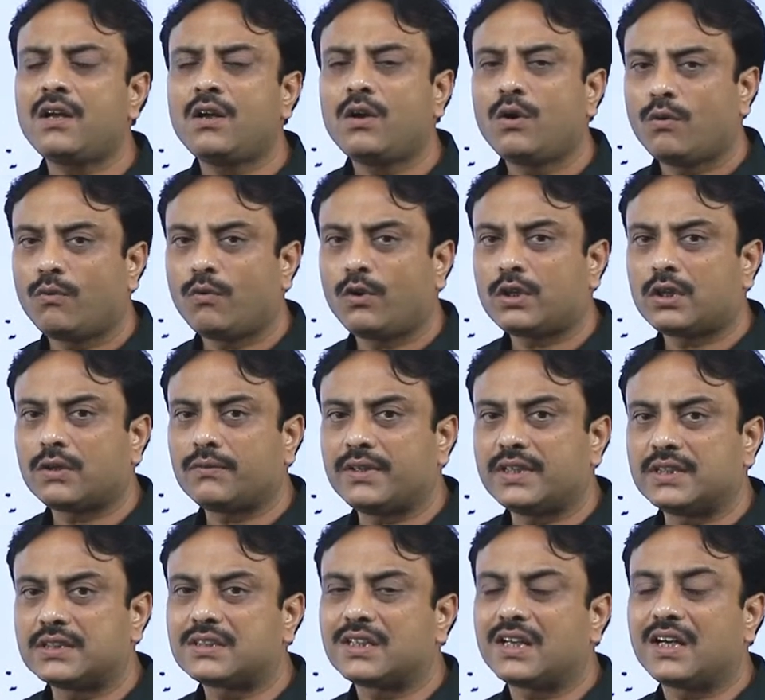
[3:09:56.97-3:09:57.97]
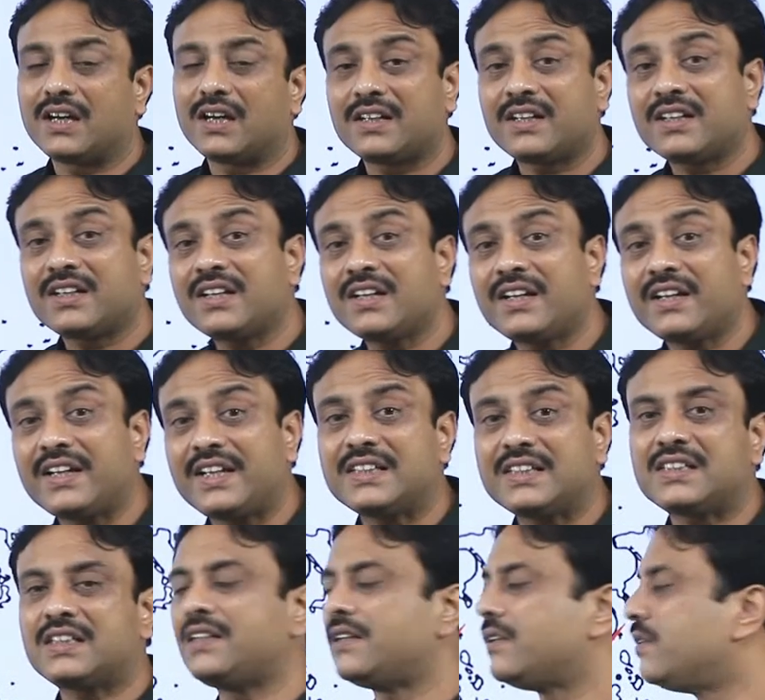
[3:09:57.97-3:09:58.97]
waterways. Another
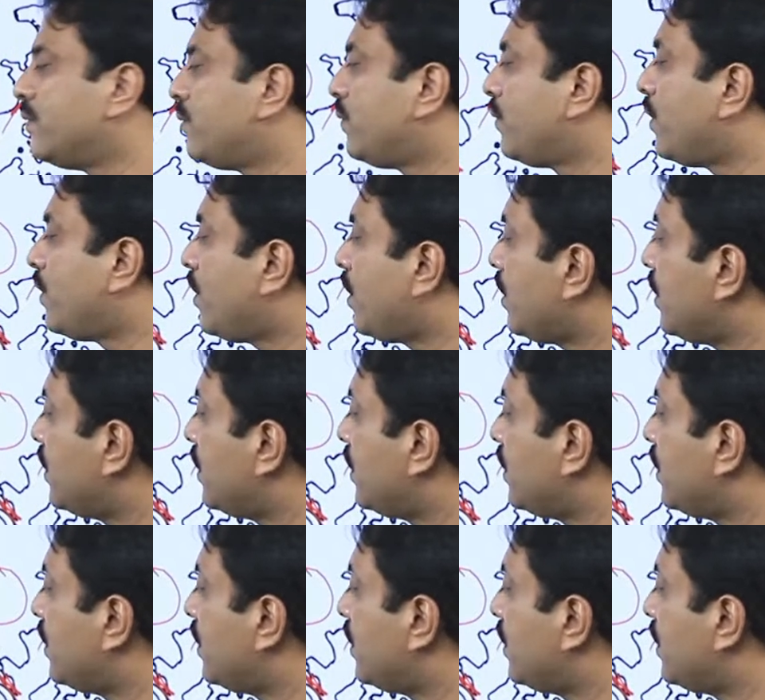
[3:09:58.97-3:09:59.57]
reason for